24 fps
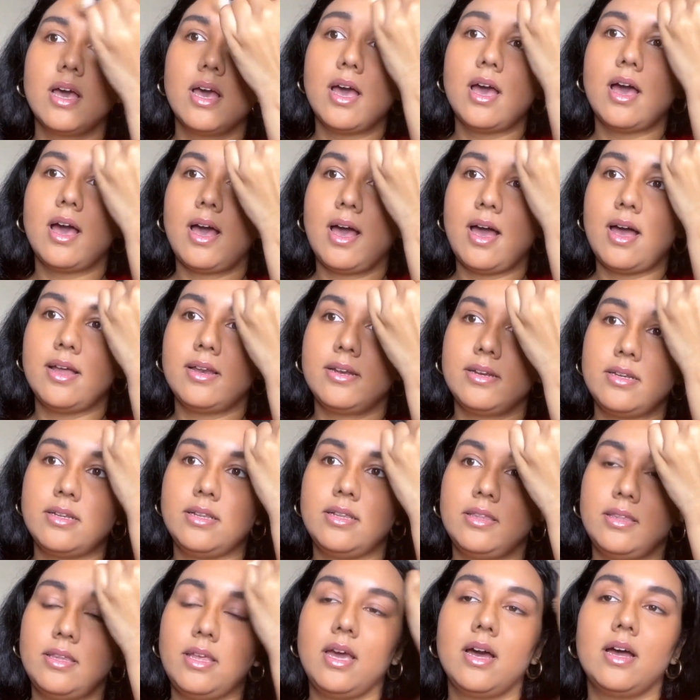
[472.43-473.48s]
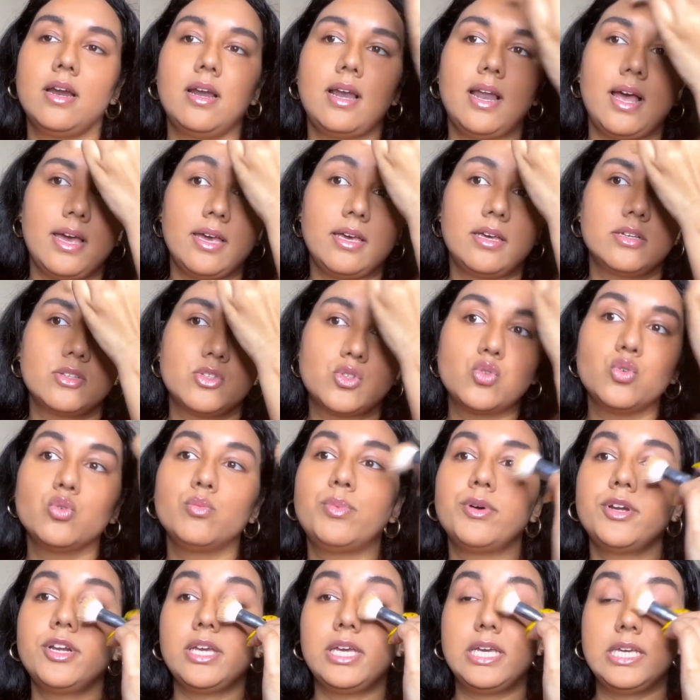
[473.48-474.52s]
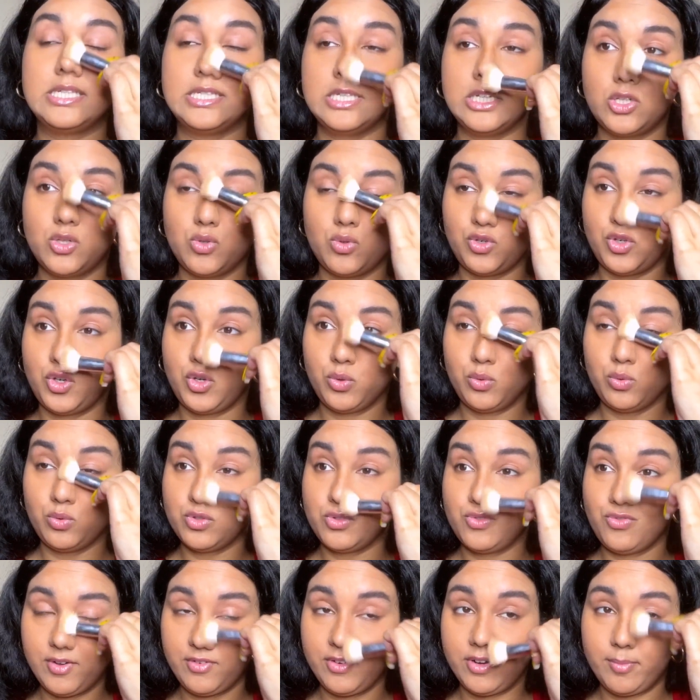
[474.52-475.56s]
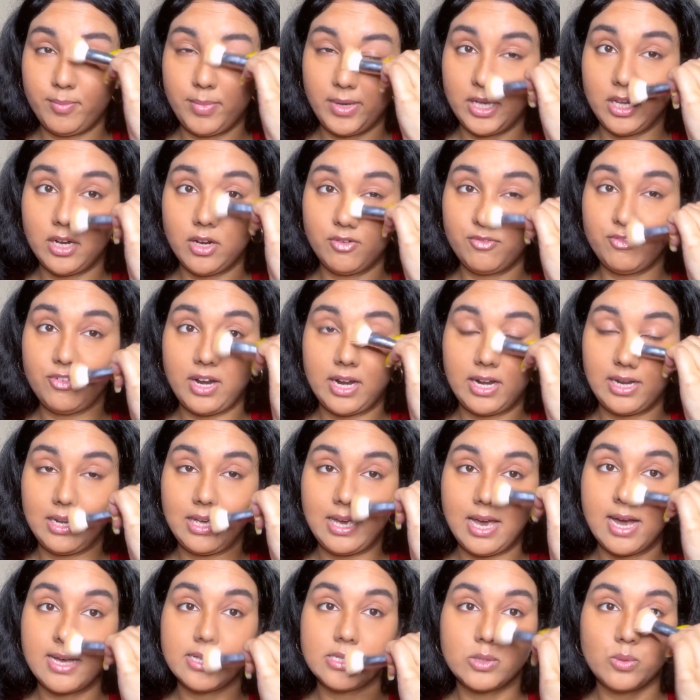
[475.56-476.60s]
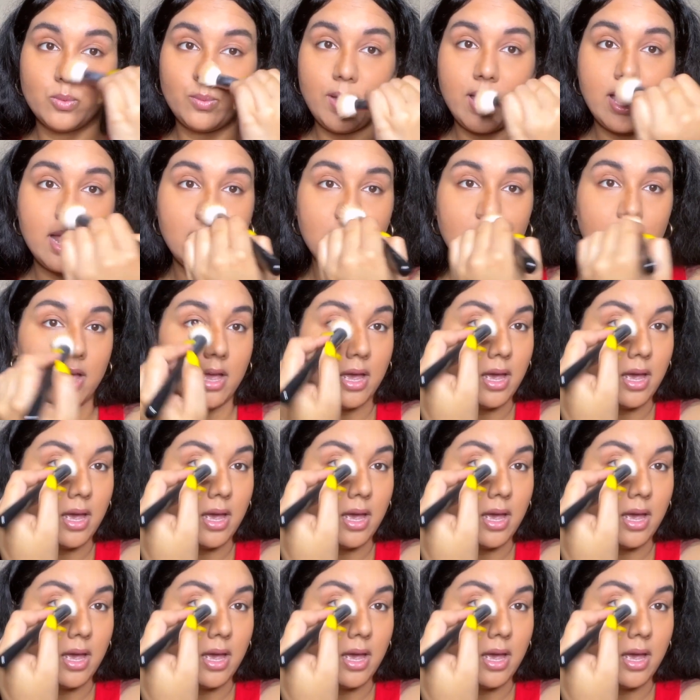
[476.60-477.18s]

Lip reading: and they are like super easy to use, very beginner friendly as well.